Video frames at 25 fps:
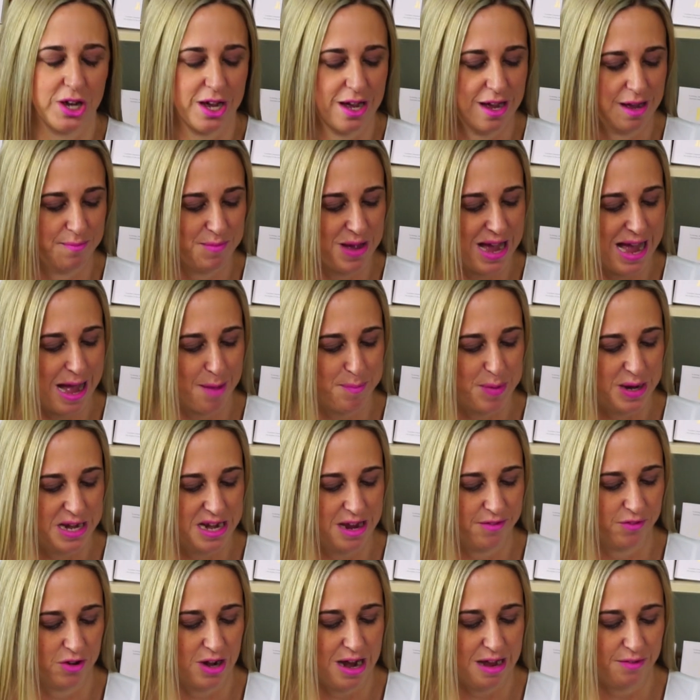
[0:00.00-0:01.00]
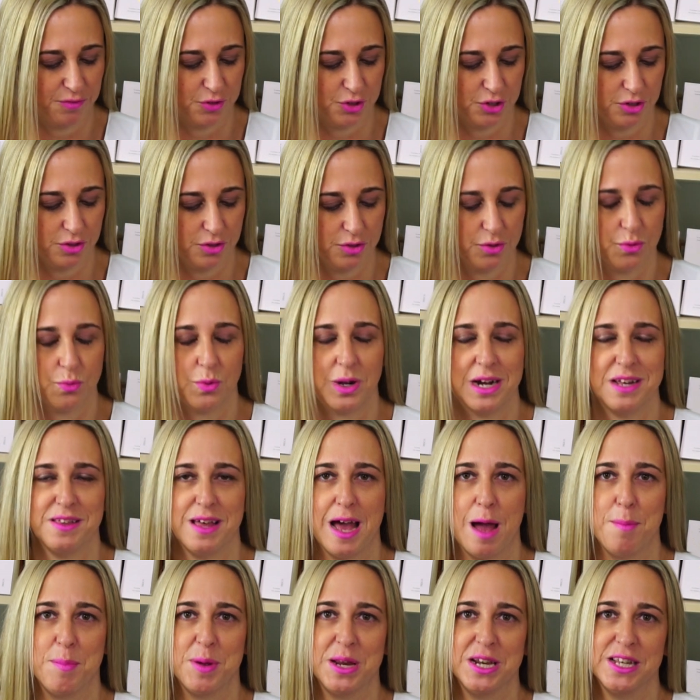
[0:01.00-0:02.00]
um, Happy Never After Why
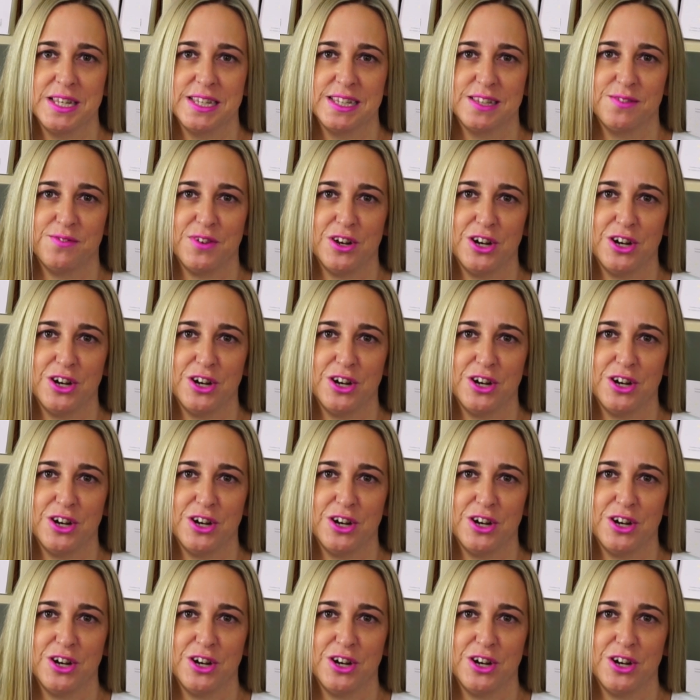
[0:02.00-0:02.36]
the Happiness